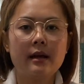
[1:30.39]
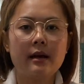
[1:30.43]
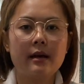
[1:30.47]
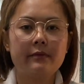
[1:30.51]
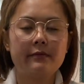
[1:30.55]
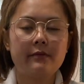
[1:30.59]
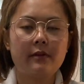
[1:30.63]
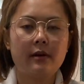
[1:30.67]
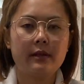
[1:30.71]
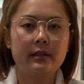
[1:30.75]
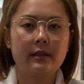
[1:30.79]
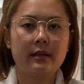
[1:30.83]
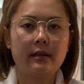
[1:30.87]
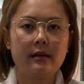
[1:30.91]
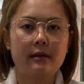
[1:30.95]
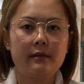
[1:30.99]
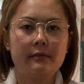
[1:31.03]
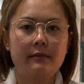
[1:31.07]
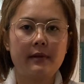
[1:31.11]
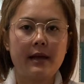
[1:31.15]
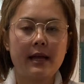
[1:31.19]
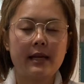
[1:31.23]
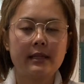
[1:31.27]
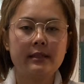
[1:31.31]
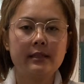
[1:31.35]
for the
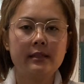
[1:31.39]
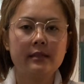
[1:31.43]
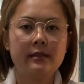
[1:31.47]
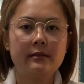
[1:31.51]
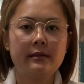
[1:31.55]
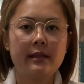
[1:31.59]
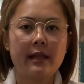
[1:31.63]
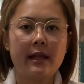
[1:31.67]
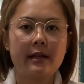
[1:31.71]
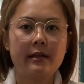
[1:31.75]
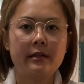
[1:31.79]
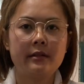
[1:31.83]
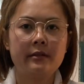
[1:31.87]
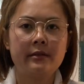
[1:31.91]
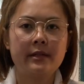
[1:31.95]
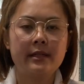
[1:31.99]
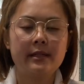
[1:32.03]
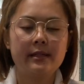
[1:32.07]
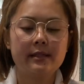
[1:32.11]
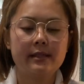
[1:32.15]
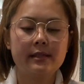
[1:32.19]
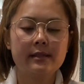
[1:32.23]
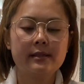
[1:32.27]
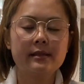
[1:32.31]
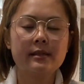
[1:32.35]
vatus
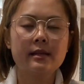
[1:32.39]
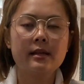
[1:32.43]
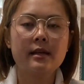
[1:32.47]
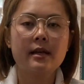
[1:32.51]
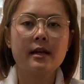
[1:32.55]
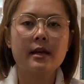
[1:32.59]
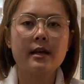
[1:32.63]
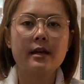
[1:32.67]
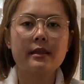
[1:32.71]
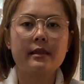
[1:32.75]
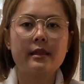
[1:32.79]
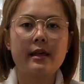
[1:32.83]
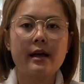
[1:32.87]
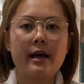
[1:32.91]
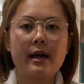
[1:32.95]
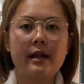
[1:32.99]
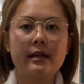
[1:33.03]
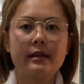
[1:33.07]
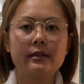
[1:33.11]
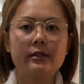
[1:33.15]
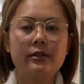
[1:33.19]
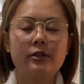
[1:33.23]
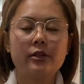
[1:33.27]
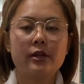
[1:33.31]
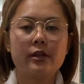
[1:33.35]
lateralis, that
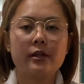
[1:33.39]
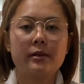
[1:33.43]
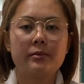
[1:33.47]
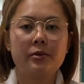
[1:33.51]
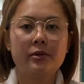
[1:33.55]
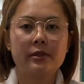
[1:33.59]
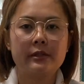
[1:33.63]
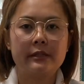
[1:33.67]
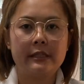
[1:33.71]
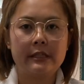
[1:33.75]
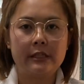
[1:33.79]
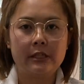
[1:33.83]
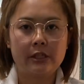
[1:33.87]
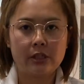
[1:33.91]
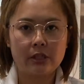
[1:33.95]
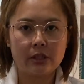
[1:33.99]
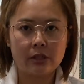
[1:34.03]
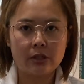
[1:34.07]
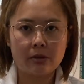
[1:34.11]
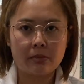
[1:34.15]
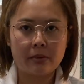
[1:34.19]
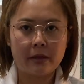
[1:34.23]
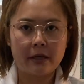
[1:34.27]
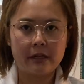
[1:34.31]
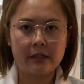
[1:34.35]
you're gonna position
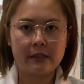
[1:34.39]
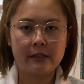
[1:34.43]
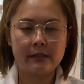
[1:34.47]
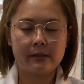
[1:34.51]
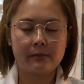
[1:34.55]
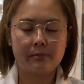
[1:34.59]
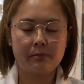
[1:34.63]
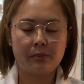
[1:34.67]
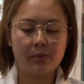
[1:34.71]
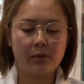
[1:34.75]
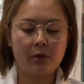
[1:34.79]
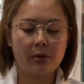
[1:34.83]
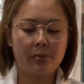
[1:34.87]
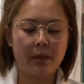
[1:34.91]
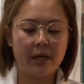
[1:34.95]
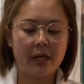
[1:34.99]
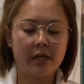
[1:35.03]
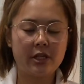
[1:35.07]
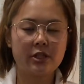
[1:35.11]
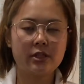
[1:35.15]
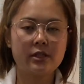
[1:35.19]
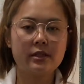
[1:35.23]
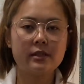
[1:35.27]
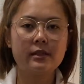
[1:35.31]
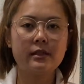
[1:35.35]
your
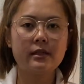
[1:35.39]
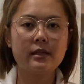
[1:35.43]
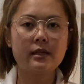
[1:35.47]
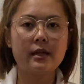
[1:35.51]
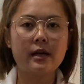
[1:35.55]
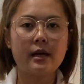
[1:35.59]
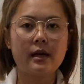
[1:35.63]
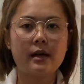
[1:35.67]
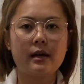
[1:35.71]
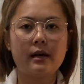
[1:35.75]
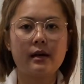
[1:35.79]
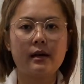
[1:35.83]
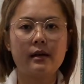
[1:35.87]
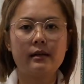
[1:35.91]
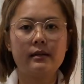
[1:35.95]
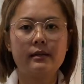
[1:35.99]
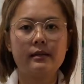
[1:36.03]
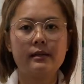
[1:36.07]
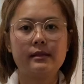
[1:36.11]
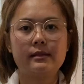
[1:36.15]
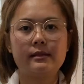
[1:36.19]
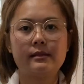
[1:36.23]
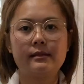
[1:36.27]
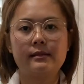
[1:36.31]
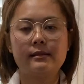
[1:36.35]
patient in
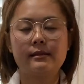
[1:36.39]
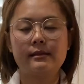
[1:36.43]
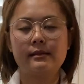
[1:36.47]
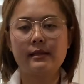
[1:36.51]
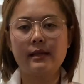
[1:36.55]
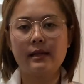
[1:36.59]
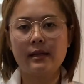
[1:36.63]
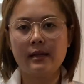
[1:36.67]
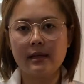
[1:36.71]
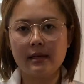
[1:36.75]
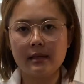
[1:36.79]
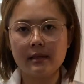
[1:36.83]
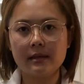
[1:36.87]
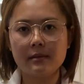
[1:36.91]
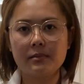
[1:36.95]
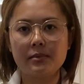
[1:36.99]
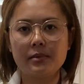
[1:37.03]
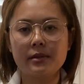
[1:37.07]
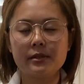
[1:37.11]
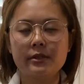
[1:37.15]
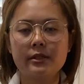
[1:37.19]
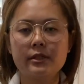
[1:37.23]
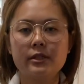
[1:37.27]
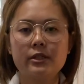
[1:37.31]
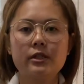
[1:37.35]
the sitting
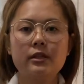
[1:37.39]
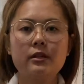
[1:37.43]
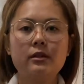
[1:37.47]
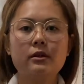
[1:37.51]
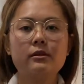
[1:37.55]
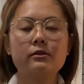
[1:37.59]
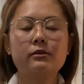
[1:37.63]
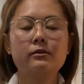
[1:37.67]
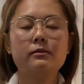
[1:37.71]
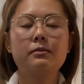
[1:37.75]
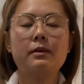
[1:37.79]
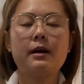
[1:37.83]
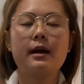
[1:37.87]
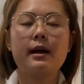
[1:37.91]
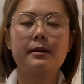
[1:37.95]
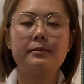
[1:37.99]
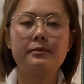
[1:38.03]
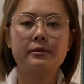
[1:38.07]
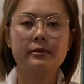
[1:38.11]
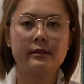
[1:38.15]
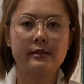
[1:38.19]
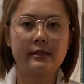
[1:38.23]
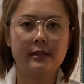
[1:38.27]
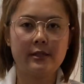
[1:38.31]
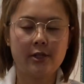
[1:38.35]
position or supine
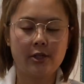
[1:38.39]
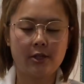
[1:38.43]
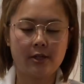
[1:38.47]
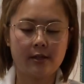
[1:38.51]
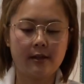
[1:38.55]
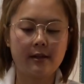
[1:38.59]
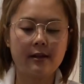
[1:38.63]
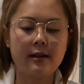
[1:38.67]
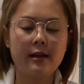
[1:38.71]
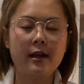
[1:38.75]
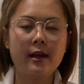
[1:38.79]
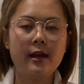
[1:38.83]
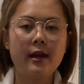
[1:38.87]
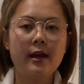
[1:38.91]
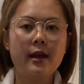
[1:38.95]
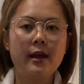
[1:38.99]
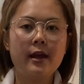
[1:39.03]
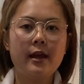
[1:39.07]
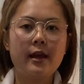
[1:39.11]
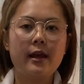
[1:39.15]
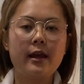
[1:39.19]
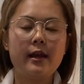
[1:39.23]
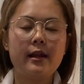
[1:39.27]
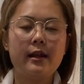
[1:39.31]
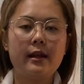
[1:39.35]
position,
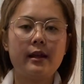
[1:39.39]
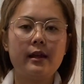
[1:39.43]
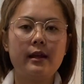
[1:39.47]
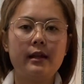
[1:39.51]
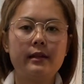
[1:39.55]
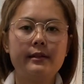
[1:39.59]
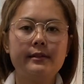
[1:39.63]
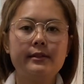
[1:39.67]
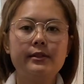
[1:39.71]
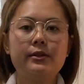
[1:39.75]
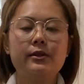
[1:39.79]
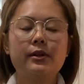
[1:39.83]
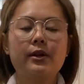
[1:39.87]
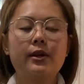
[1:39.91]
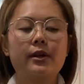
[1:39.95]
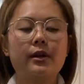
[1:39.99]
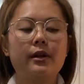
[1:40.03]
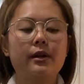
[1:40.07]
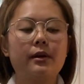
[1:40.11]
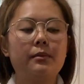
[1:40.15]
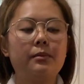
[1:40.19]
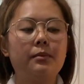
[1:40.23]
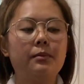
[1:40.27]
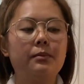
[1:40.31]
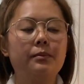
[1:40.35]
and then you're
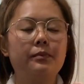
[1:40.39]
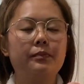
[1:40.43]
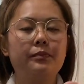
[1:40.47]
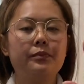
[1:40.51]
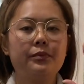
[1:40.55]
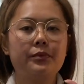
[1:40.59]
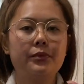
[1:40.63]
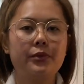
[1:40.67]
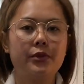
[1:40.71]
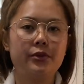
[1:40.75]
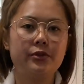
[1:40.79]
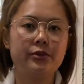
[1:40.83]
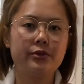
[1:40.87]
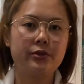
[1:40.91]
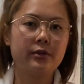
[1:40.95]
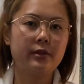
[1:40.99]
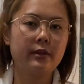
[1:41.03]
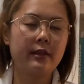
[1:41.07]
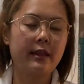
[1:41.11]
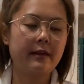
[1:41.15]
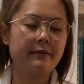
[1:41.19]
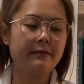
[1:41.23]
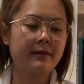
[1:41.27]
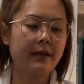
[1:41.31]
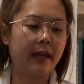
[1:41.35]
gonna use your
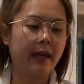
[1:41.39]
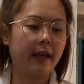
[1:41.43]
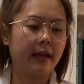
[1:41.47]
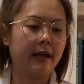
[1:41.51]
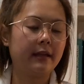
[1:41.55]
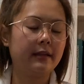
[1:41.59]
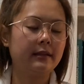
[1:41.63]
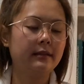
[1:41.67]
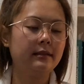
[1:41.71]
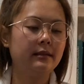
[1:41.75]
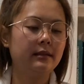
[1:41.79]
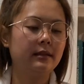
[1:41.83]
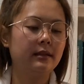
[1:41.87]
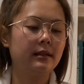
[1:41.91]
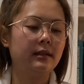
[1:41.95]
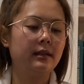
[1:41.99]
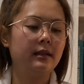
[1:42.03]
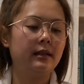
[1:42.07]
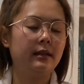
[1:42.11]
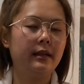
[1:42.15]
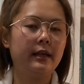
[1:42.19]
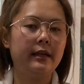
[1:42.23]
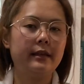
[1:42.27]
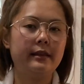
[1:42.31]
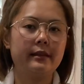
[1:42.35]
left hand
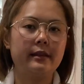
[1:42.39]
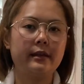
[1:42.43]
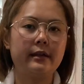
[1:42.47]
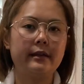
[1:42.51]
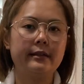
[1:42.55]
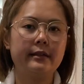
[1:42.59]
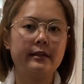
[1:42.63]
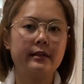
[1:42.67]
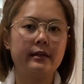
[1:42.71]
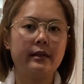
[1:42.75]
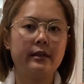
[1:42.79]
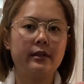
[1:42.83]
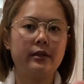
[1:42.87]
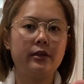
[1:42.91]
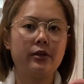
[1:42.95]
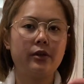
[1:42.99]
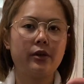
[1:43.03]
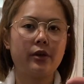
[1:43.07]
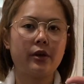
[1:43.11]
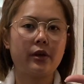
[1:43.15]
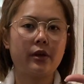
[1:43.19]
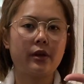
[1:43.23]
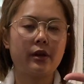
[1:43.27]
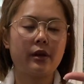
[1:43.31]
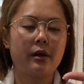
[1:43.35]
like that, and then you're
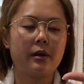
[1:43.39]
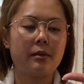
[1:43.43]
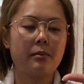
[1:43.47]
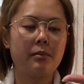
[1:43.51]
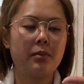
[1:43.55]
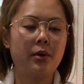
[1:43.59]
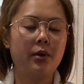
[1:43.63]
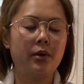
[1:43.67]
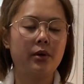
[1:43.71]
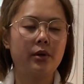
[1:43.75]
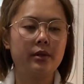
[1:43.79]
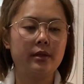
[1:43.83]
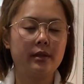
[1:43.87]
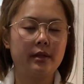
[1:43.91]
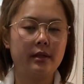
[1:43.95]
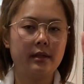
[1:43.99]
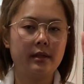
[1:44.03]
gonna put